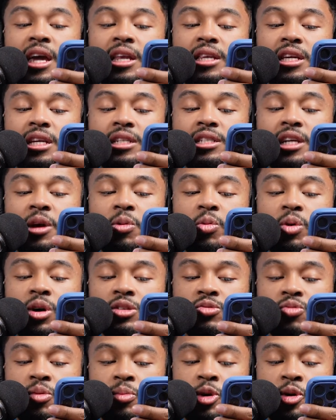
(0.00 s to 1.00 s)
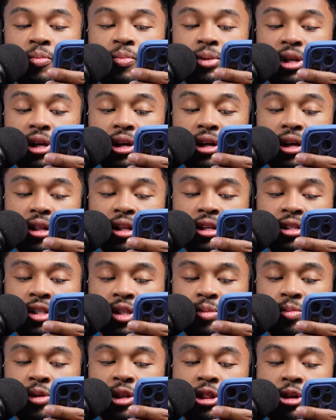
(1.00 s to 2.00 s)
D J Wills, Ramon Padilla, Alyssa
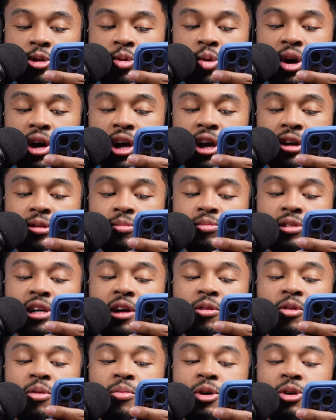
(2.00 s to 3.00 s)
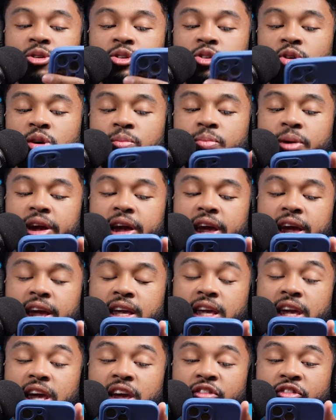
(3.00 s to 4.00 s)
Smith, Laquel Ingram, Tyrone Bones, Corey Petty,
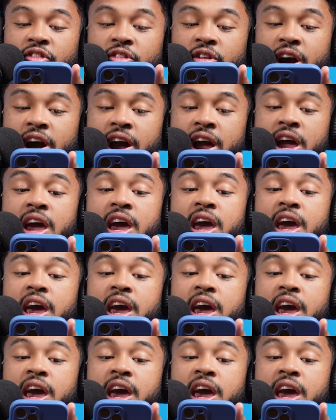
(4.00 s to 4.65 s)
and King Fry.